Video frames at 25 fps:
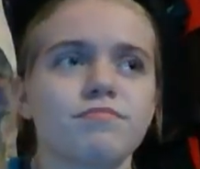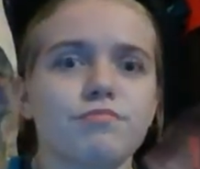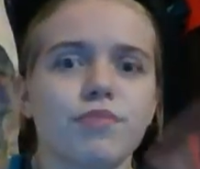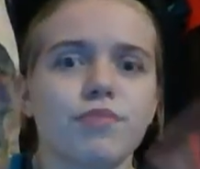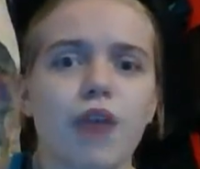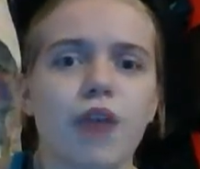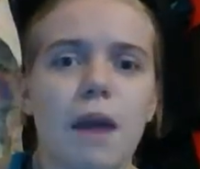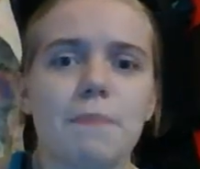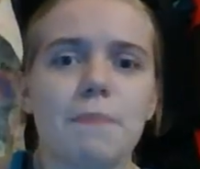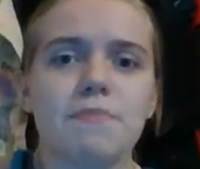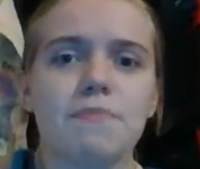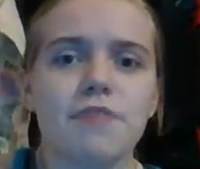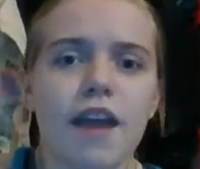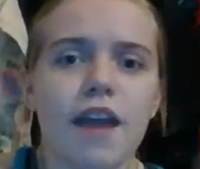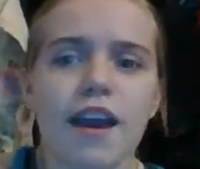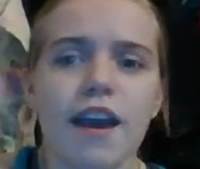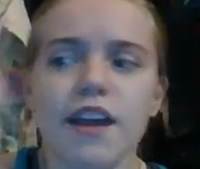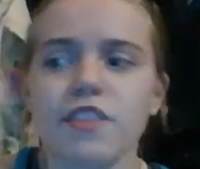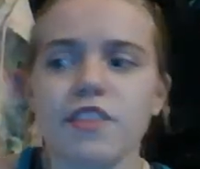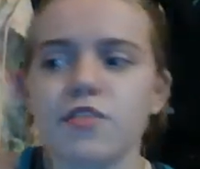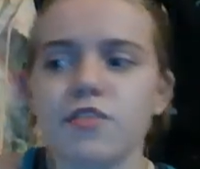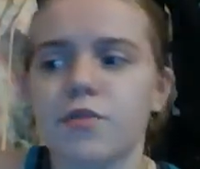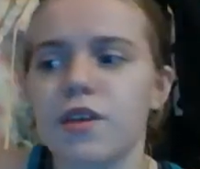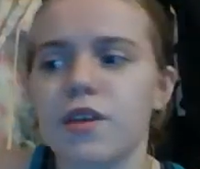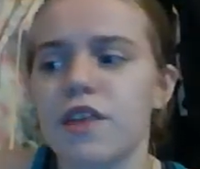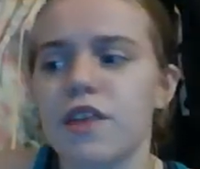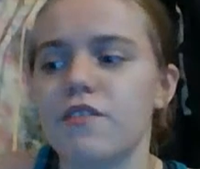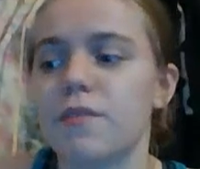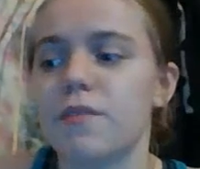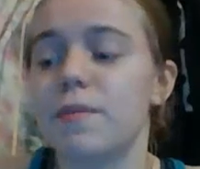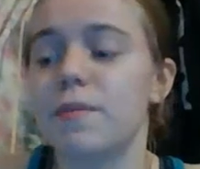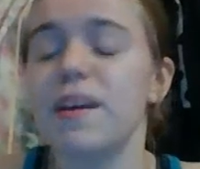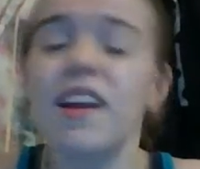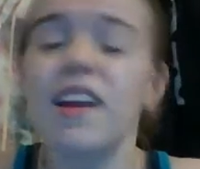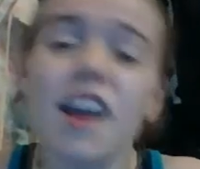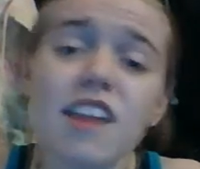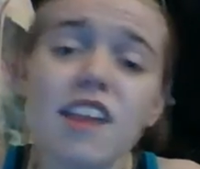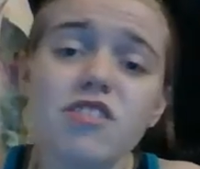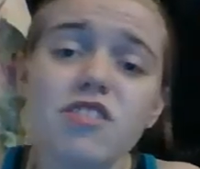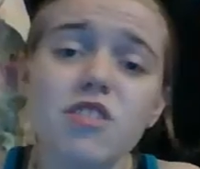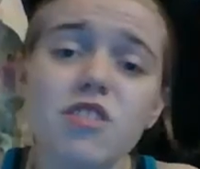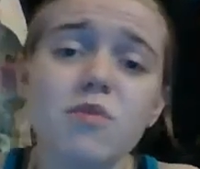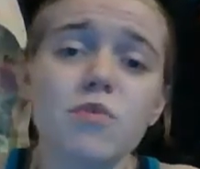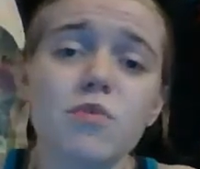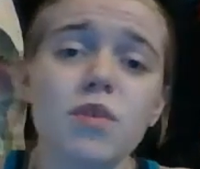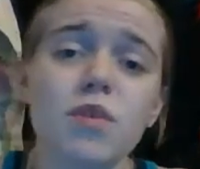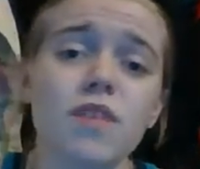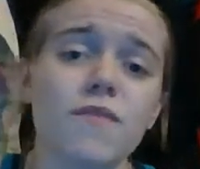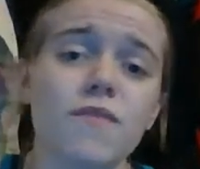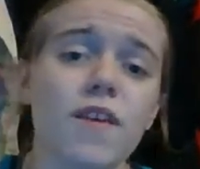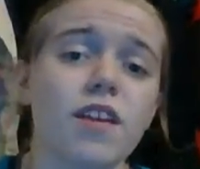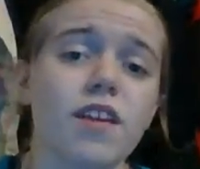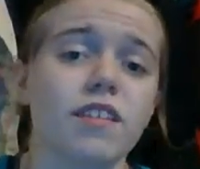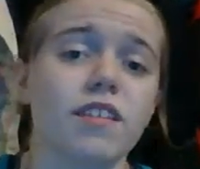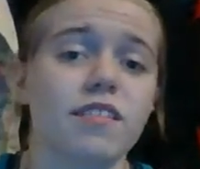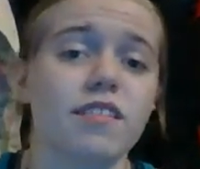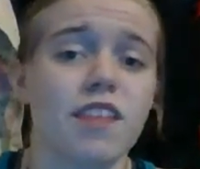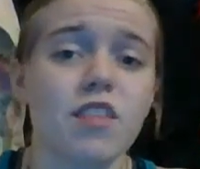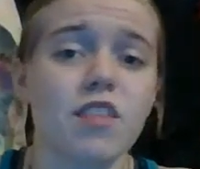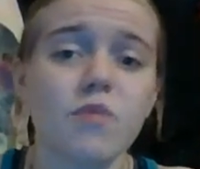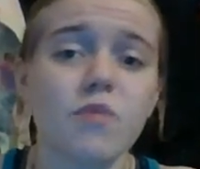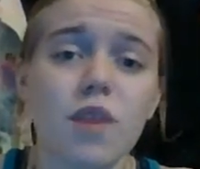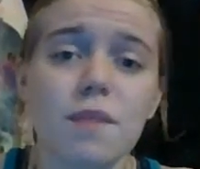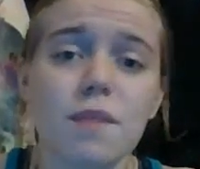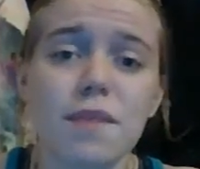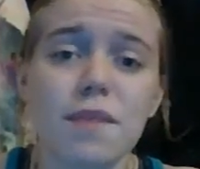prep science or whatever, but it actually was really fun because that's where